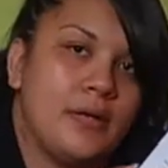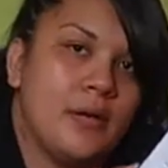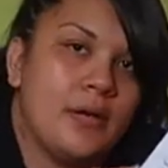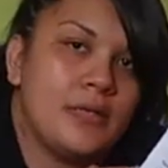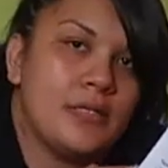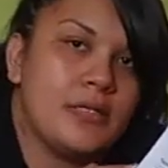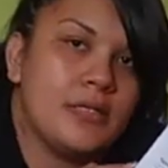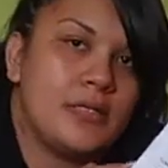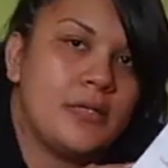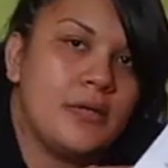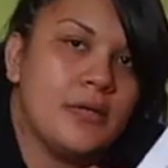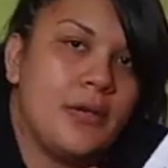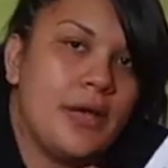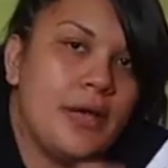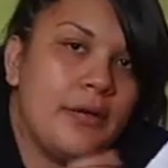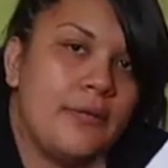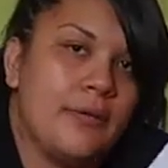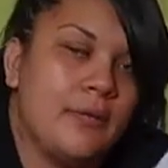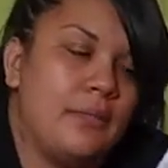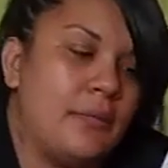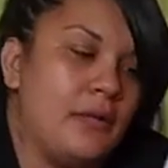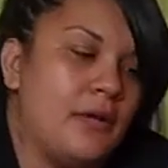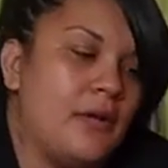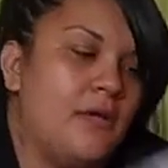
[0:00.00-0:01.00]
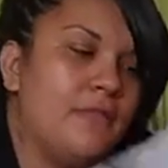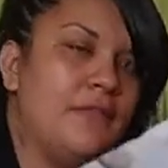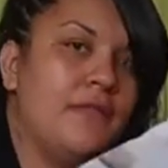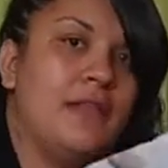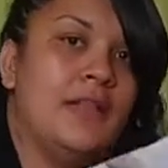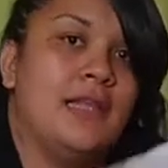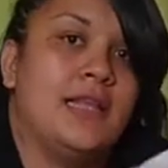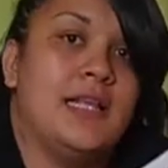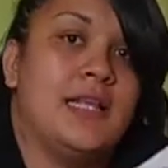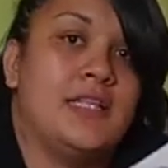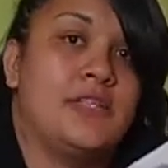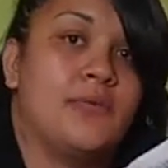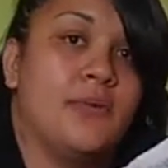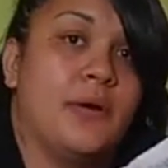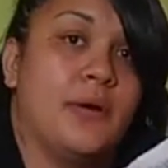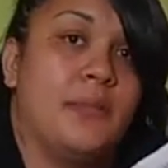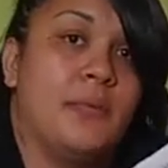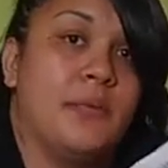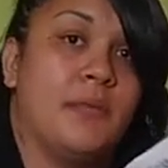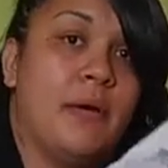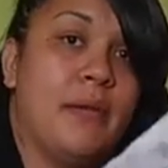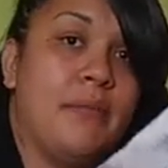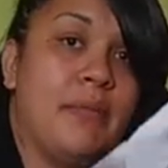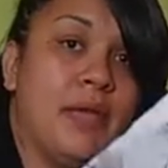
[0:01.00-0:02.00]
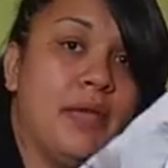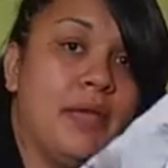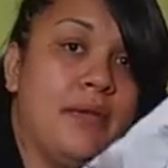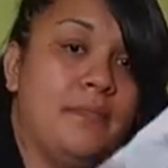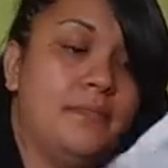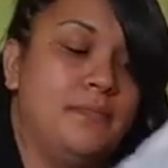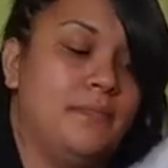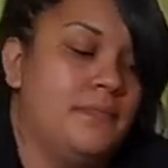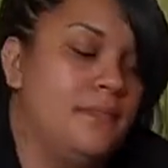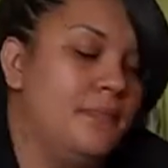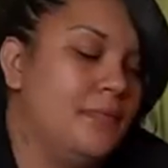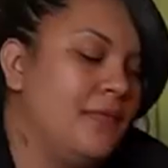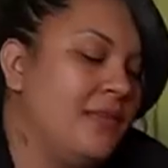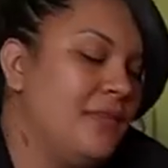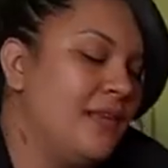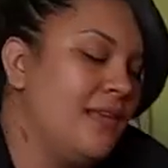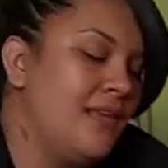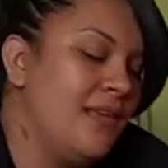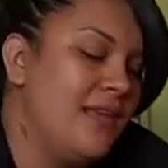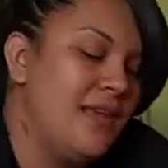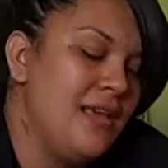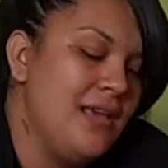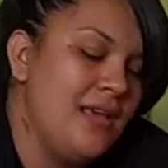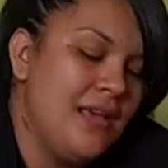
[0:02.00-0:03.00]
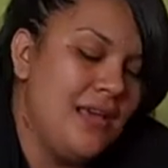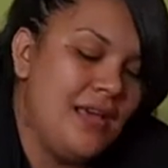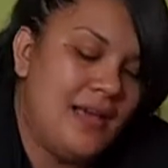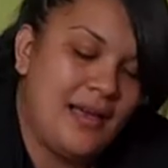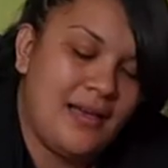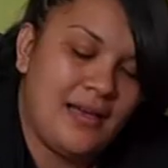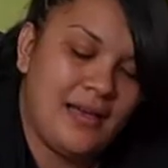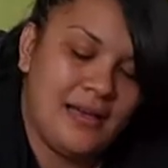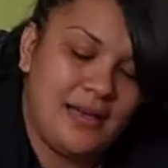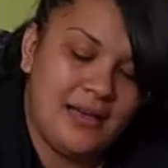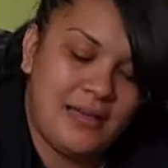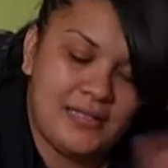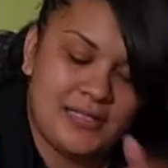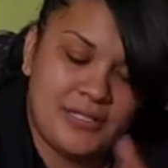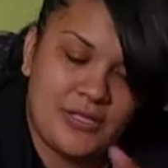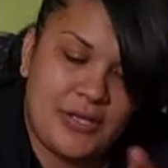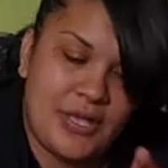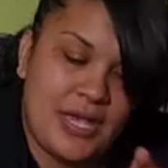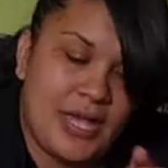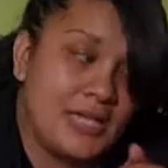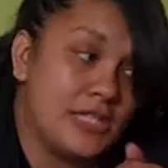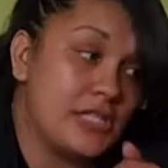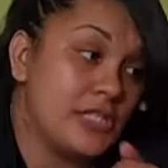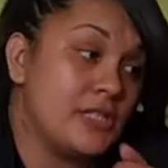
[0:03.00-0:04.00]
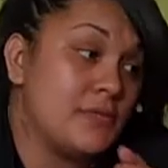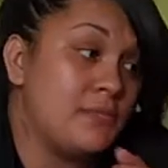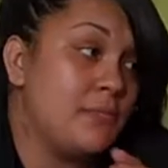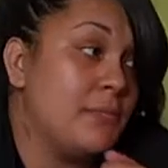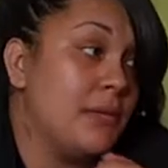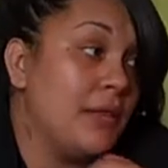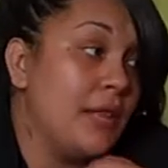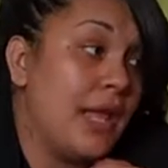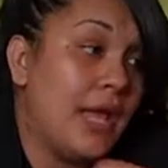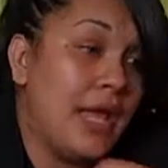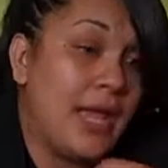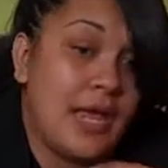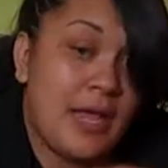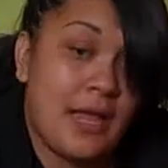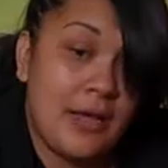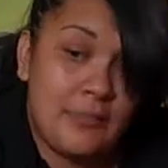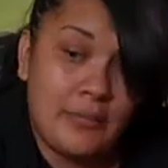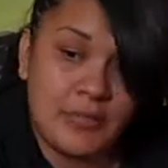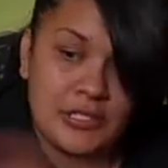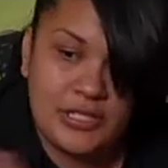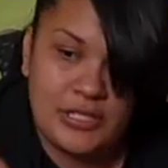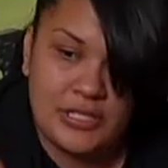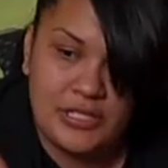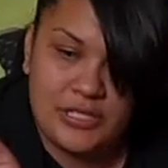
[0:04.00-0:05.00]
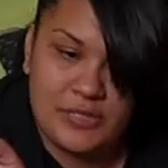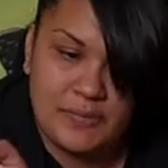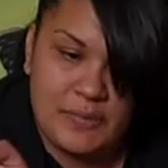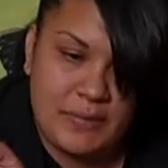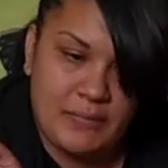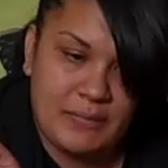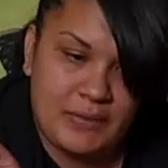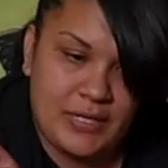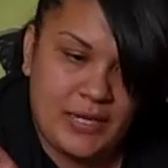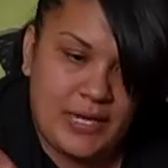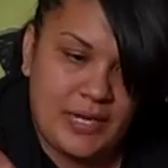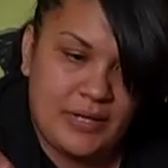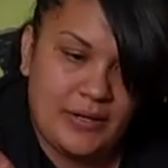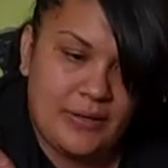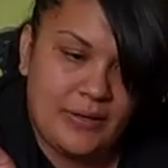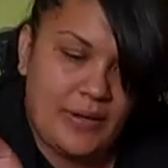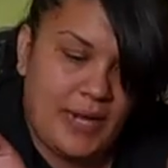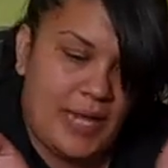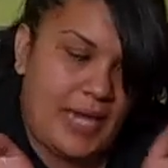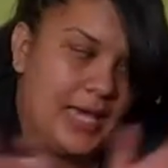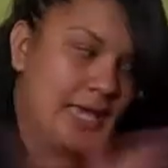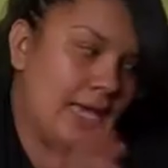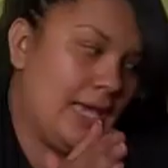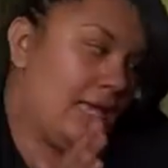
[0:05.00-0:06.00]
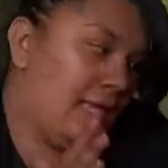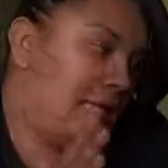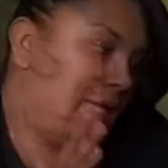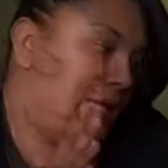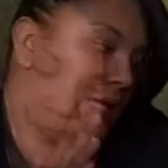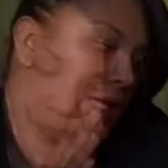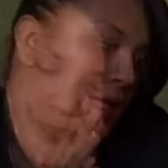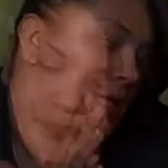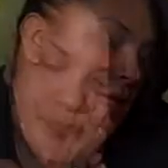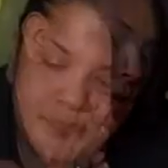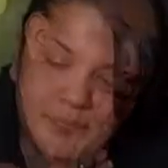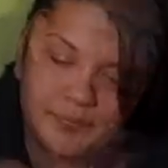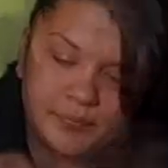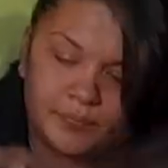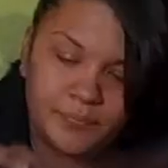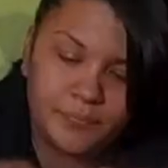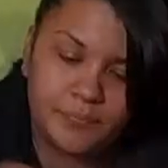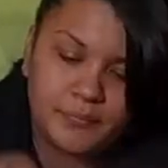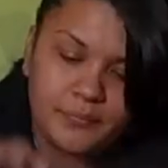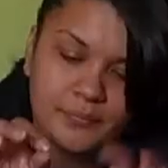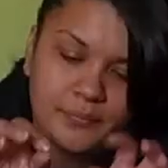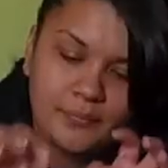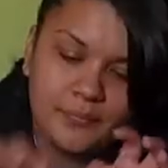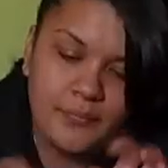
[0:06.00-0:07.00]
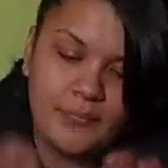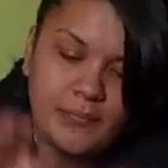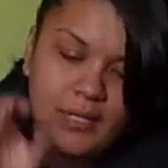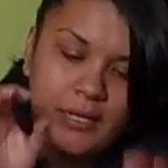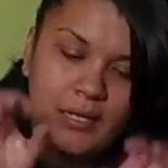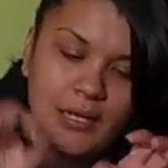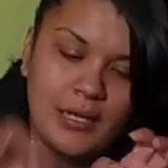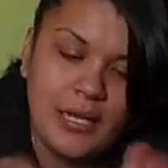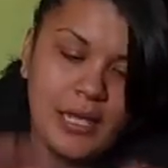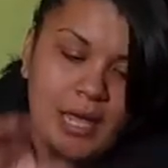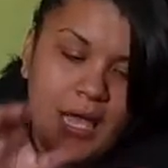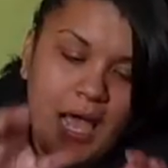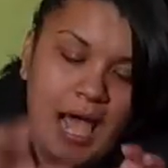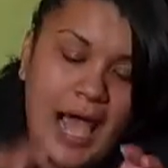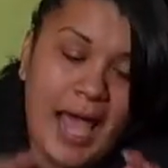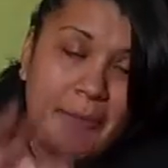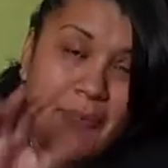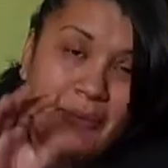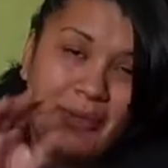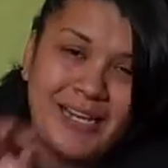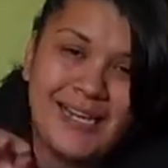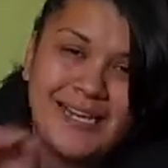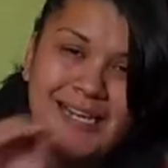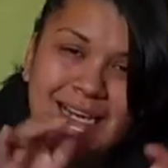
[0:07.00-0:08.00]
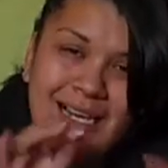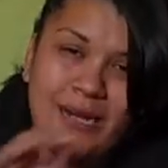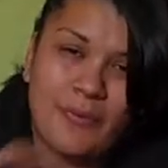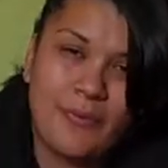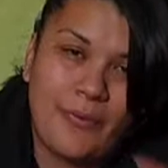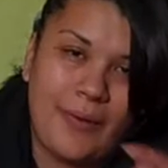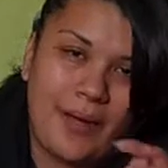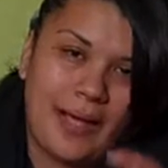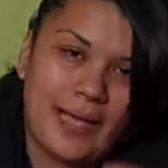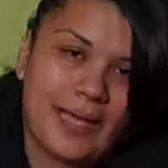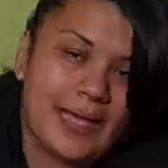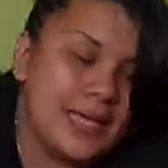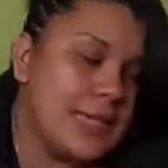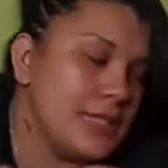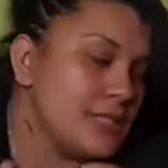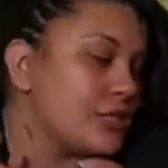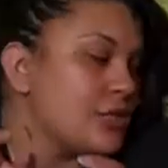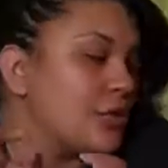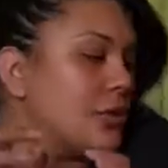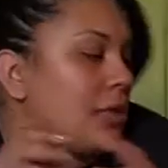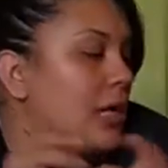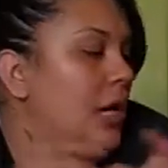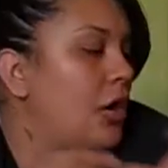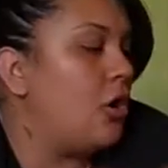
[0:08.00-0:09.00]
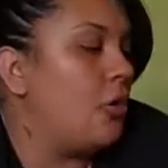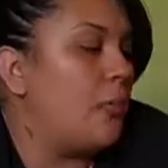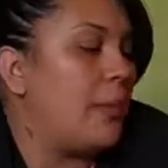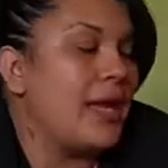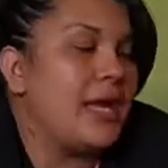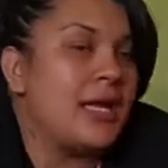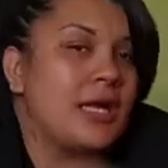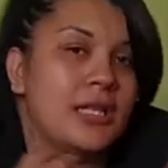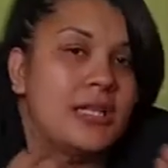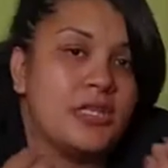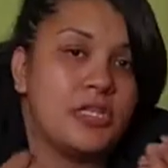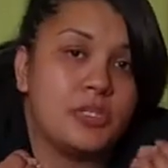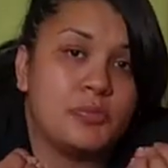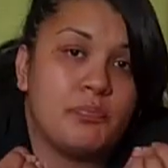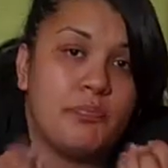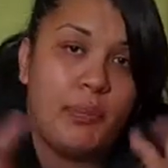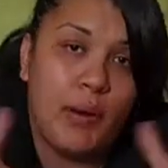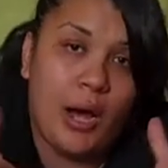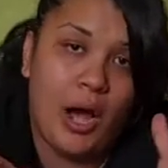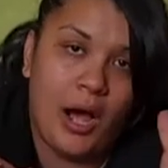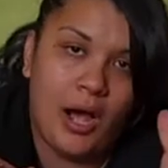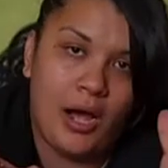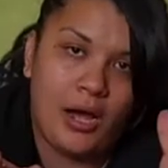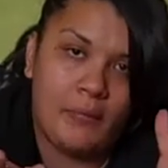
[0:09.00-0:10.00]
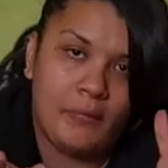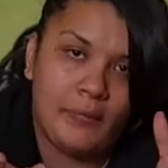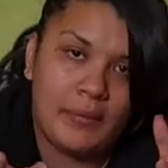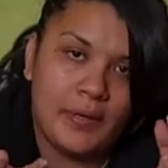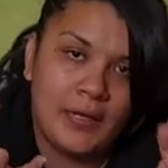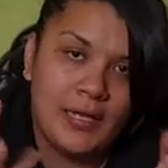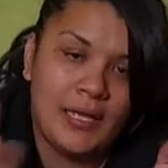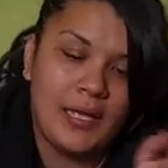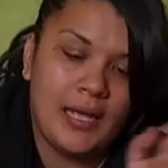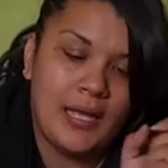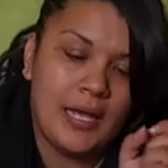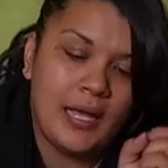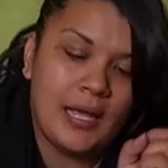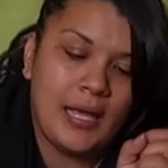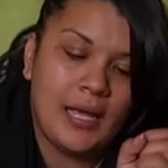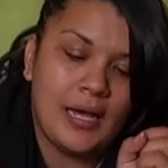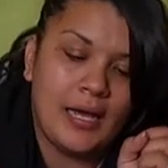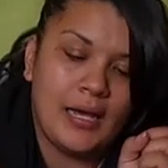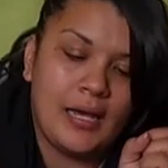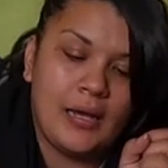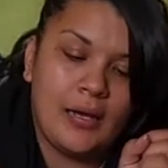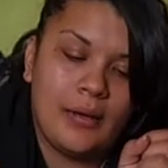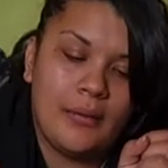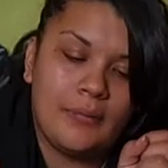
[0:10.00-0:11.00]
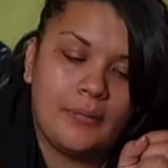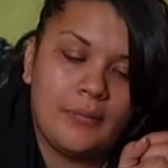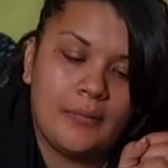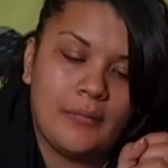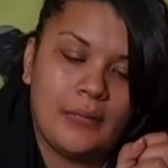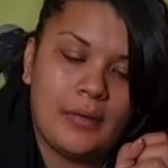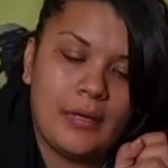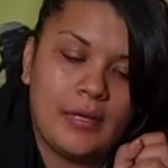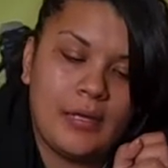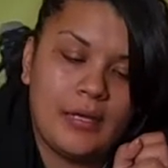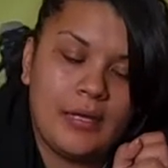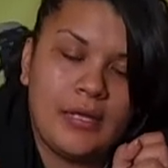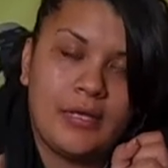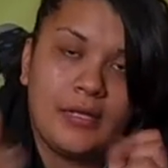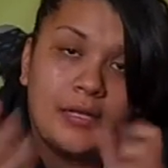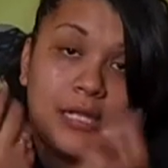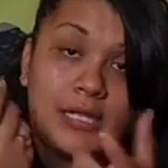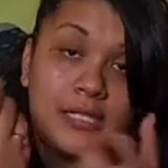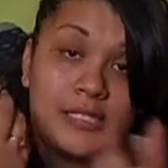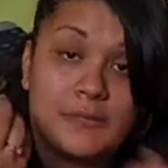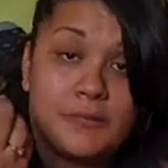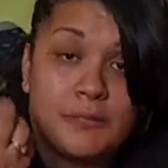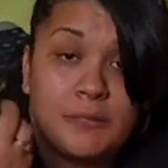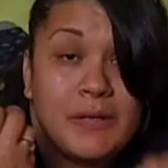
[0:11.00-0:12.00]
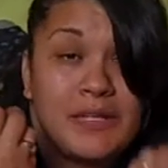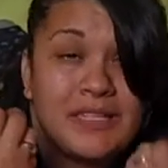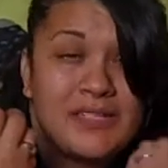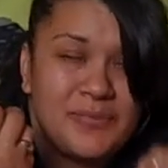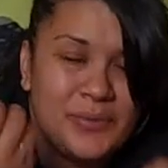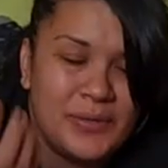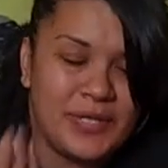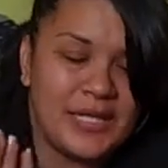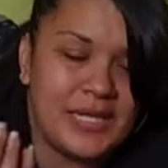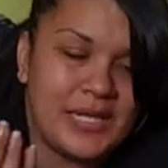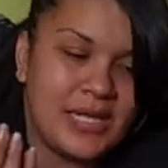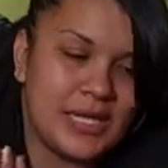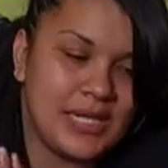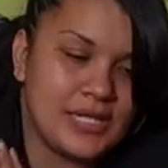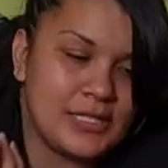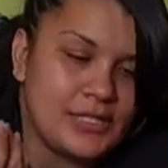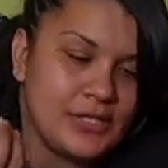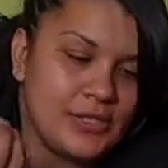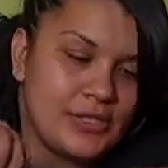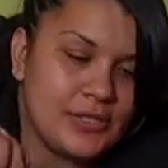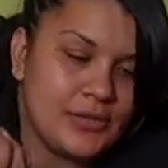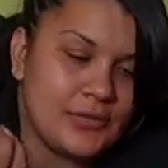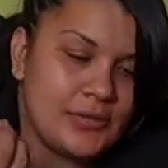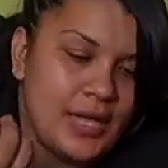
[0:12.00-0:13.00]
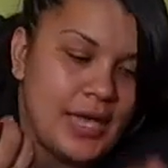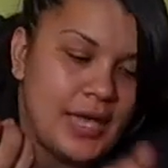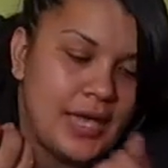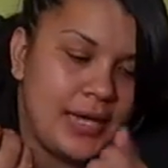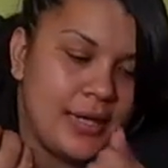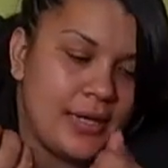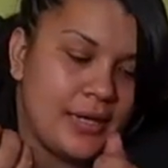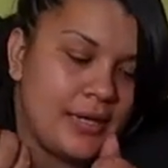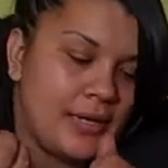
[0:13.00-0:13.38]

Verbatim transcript: Also, I rip it off, and then that's where I put my paint. uh, so yeah, just lay a bunch of newspaper down and. I painted it white so that all my colors pop. Um, it, it's it's really good to do that.